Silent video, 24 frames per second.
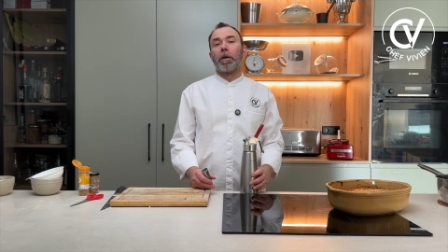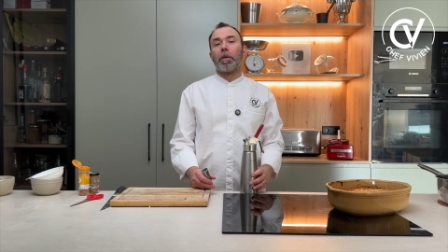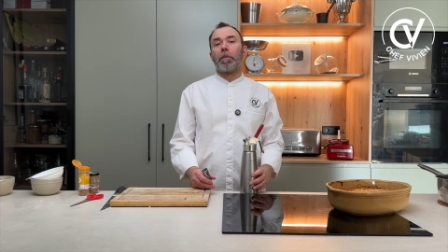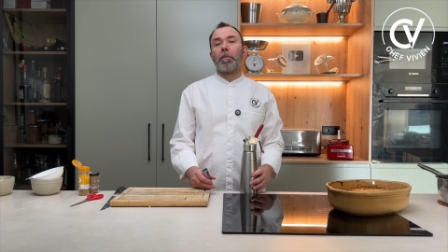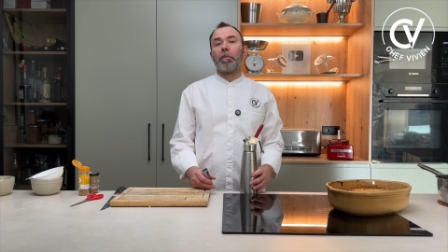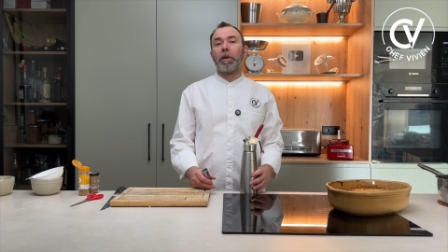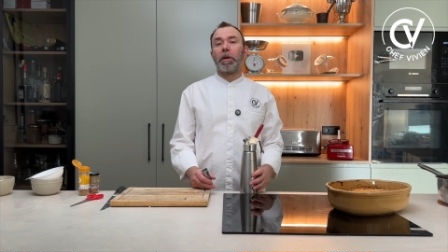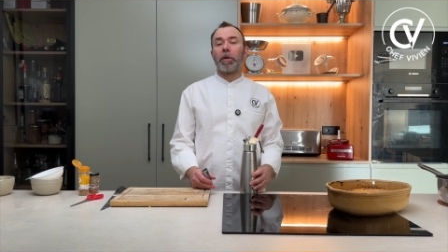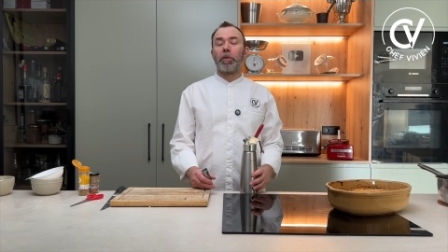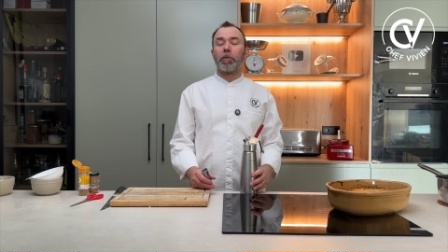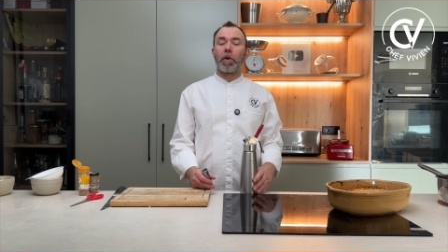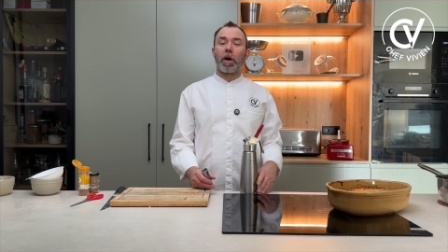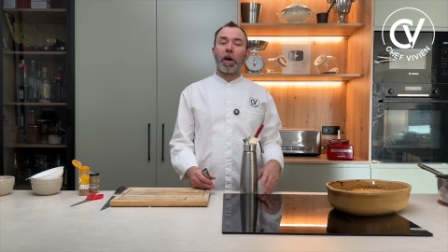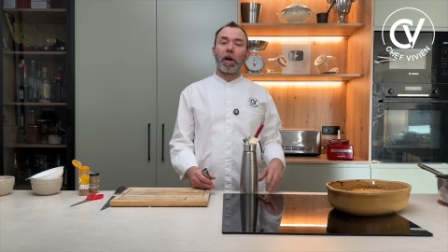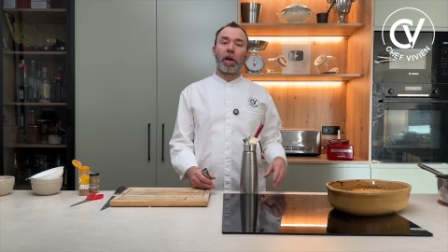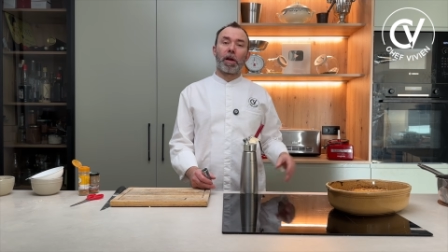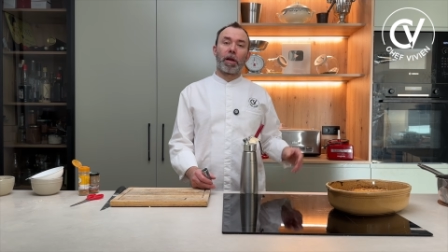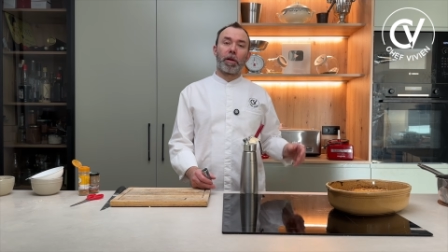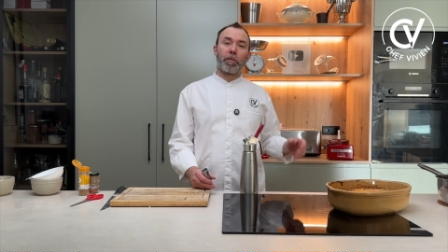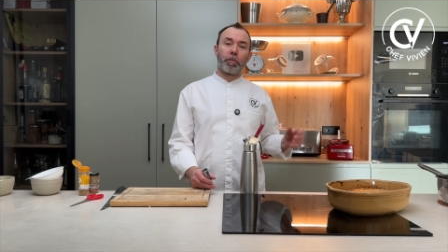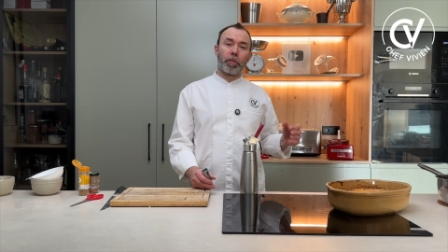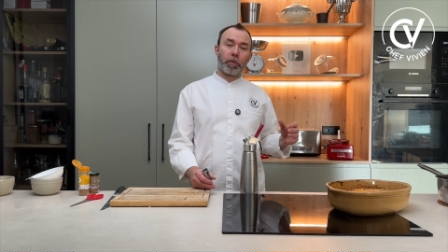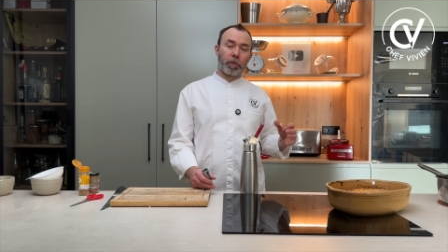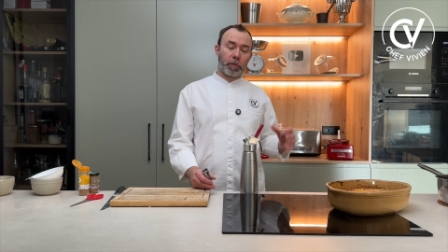Meanwhile,
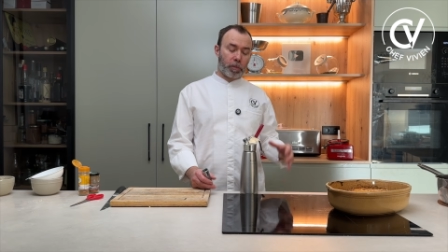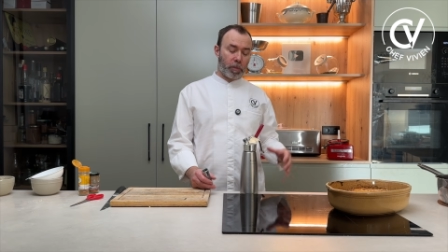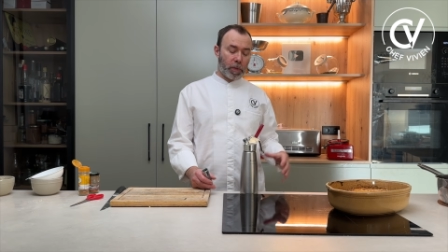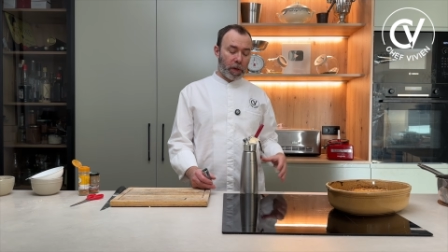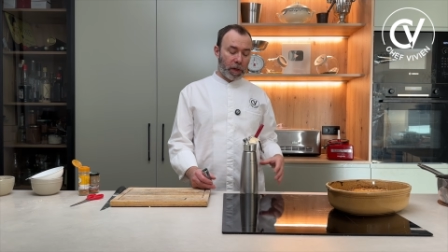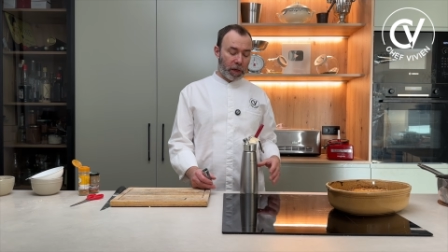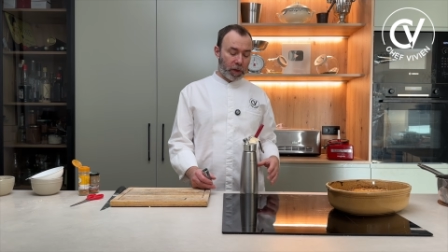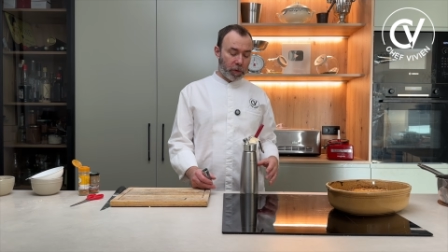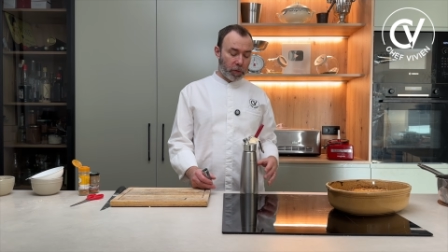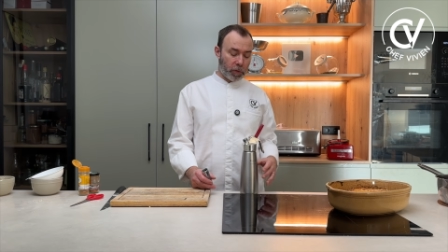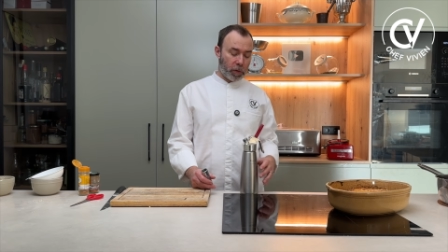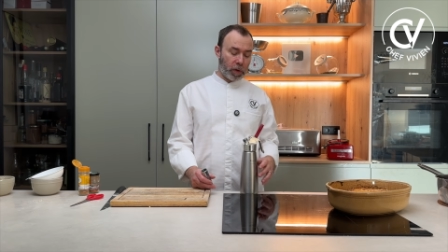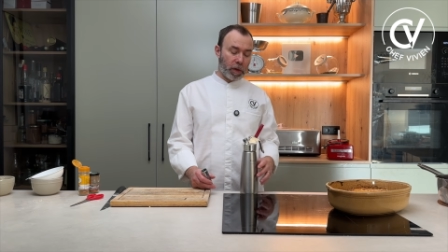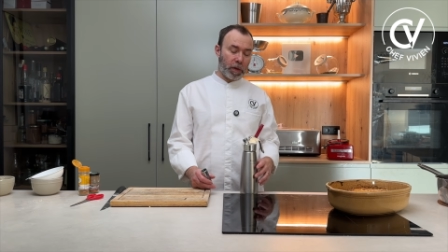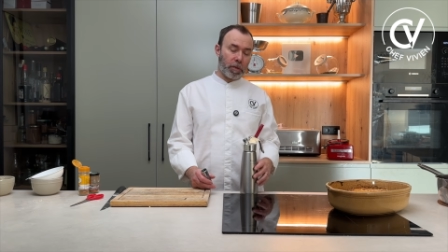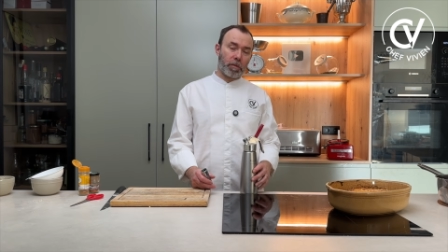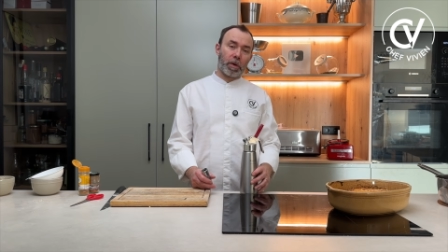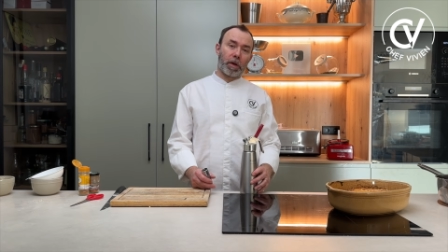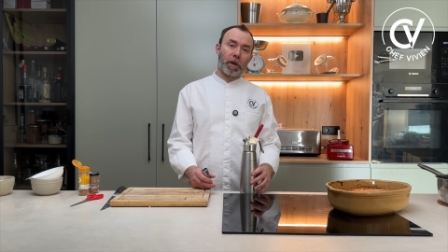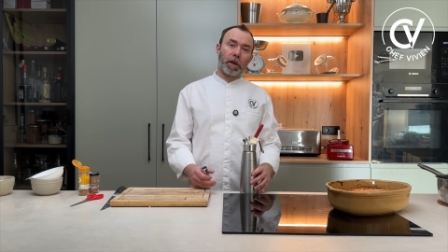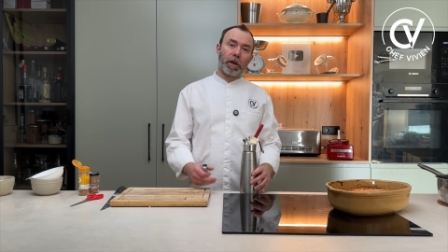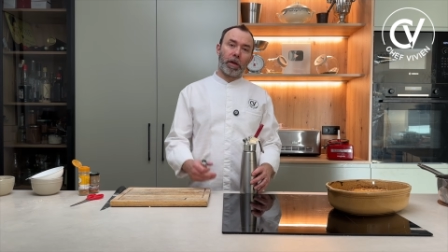I put my cream